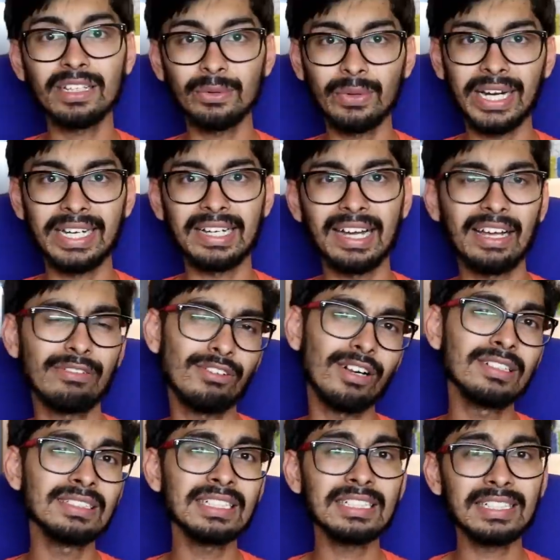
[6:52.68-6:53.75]
the weight. I
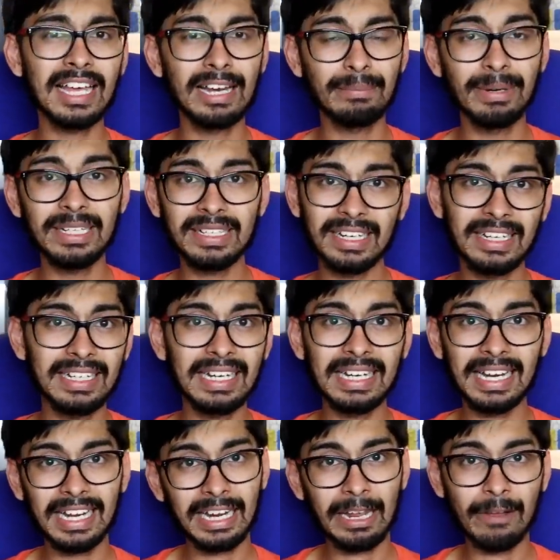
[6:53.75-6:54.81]
found this helmet really
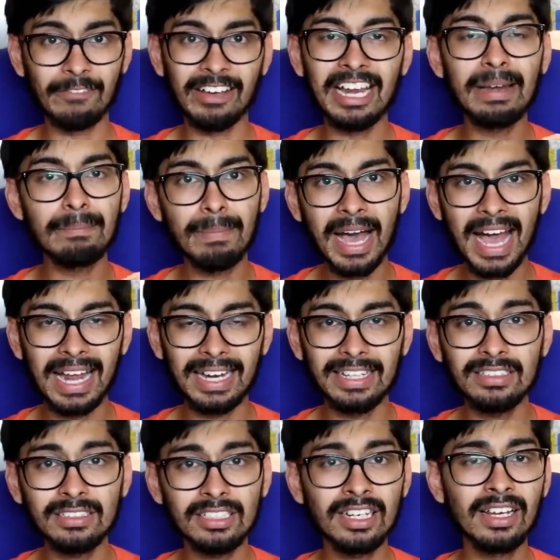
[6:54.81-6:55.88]
like well
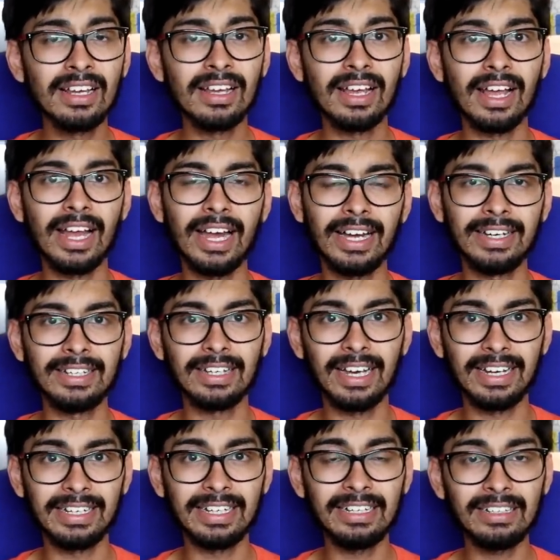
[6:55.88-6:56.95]
balanced, and
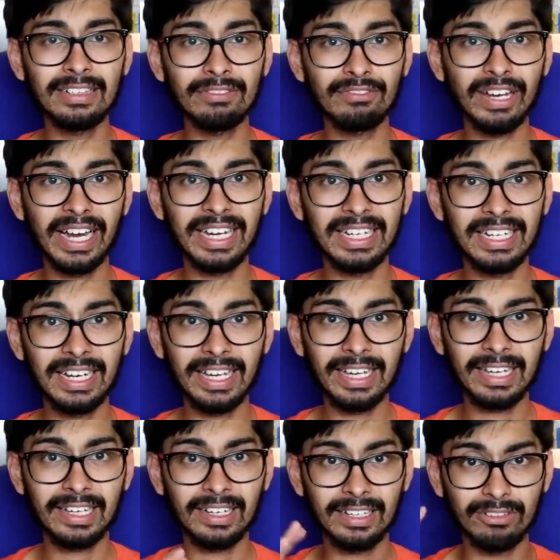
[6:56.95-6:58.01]
I didn't find
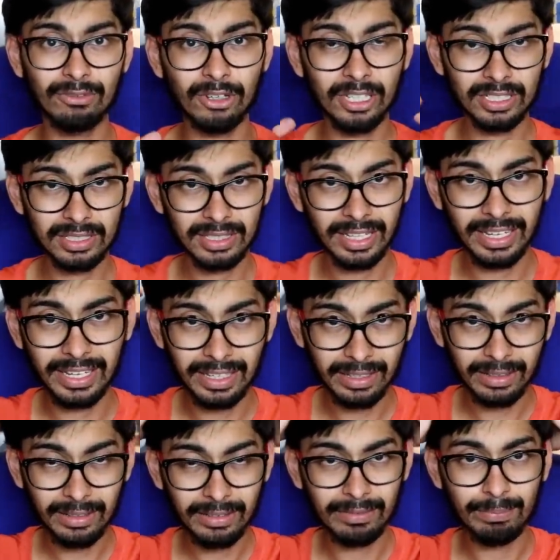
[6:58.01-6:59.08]
like uh, it was like
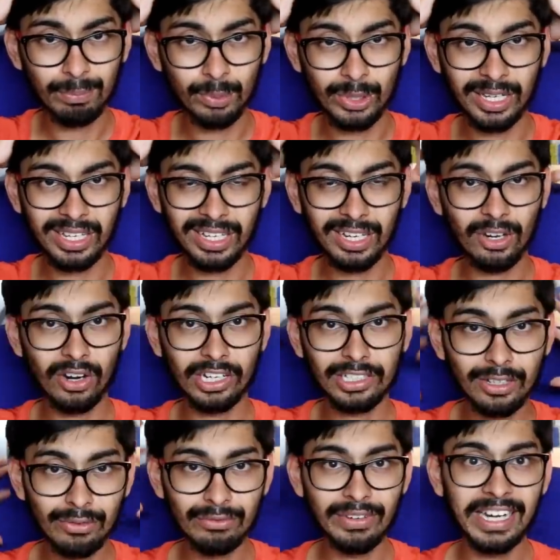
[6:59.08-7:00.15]
putting a lot
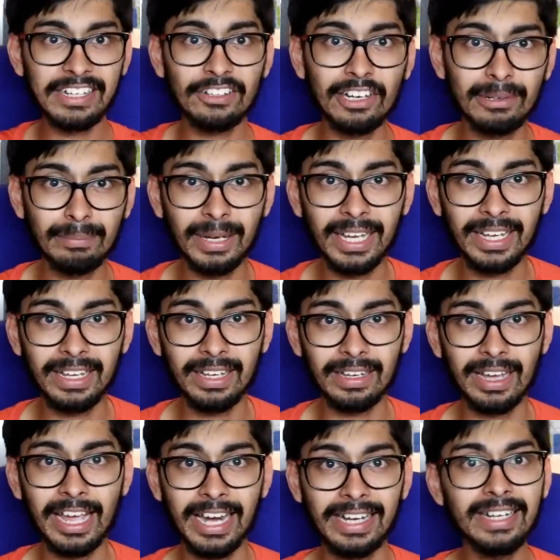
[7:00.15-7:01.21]
of weight on my
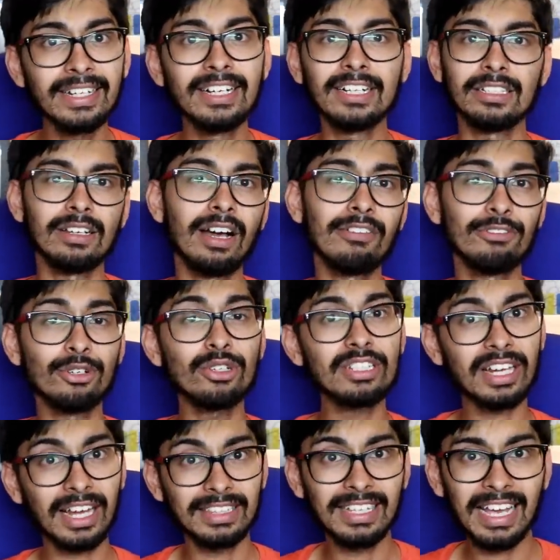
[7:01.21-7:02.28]
head. Now I've
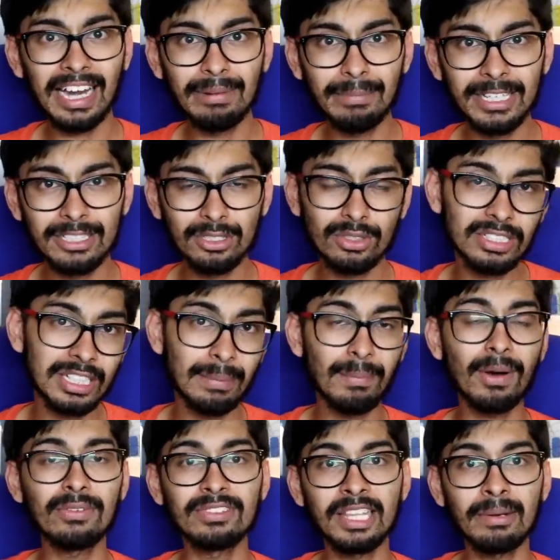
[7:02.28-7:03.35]
used other helmets too, some
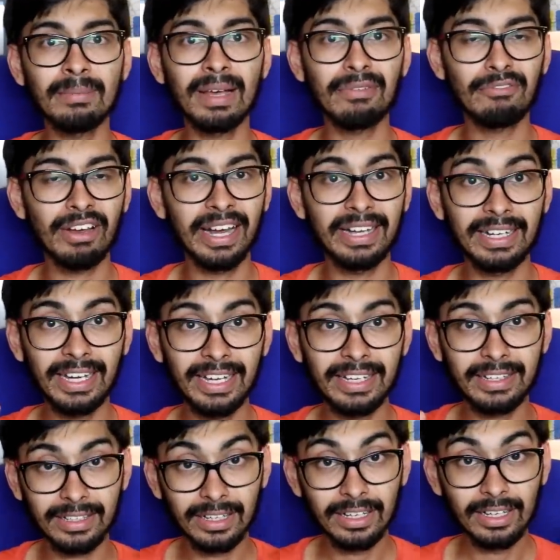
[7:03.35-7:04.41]
of them I find
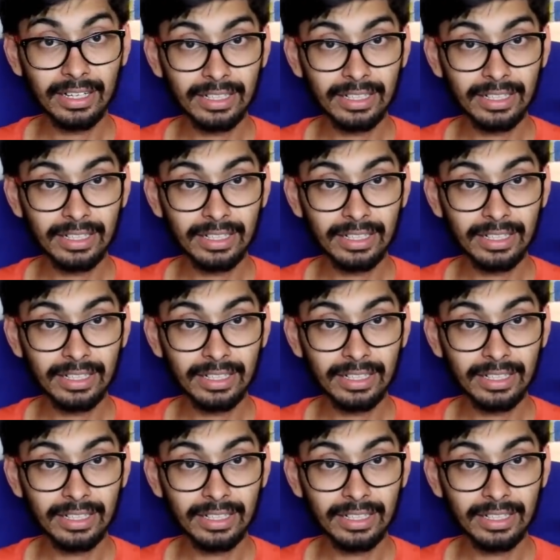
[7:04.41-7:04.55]
like